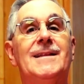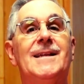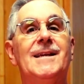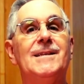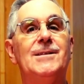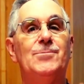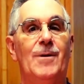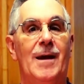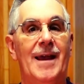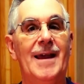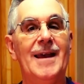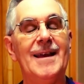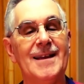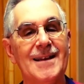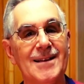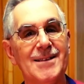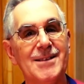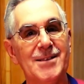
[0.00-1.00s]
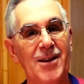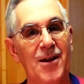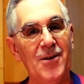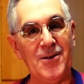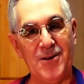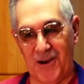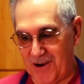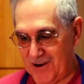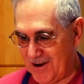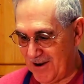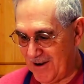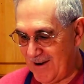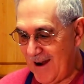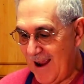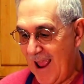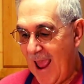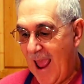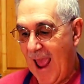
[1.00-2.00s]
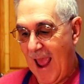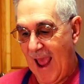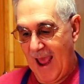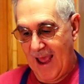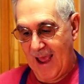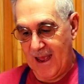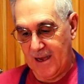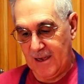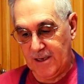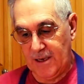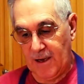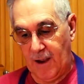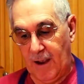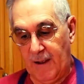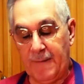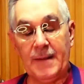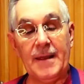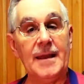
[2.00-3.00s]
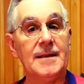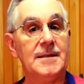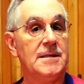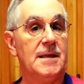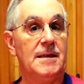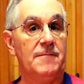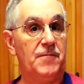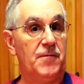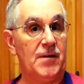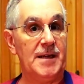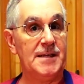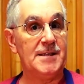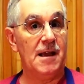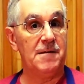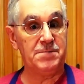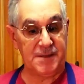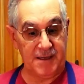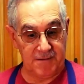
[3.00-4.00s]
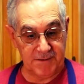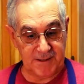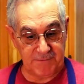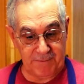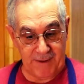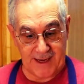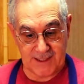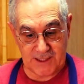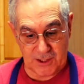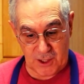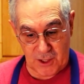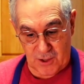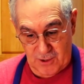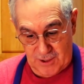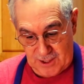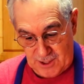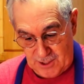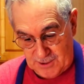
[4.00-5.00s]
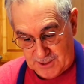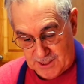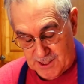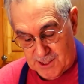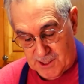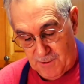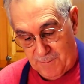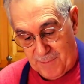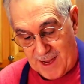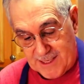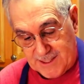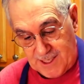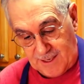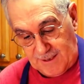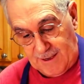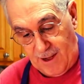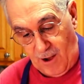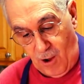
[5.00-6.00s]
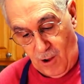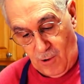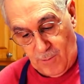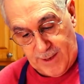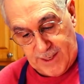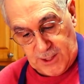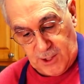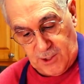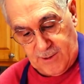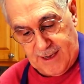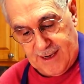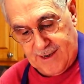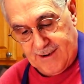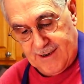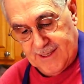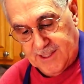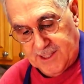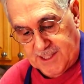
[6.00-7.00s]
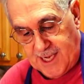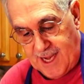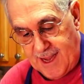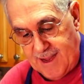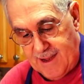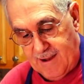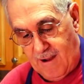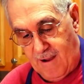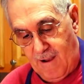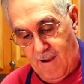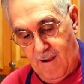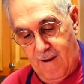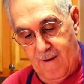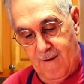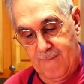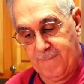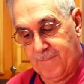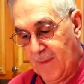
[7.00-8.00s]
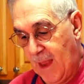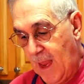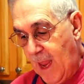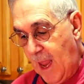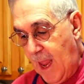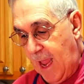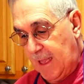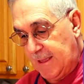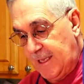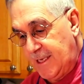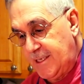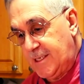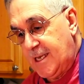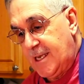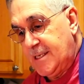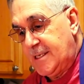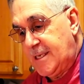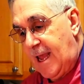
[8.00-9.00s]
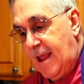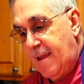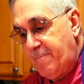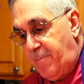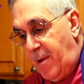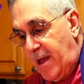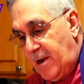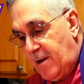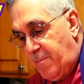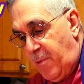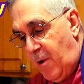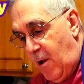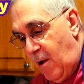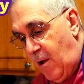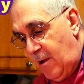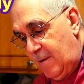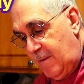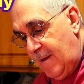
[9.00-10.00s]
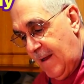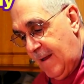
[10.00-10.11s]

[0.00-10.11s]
this way in a slow cooker, and it frees up some space so you can use it. So basically all we do here is take this is a butterball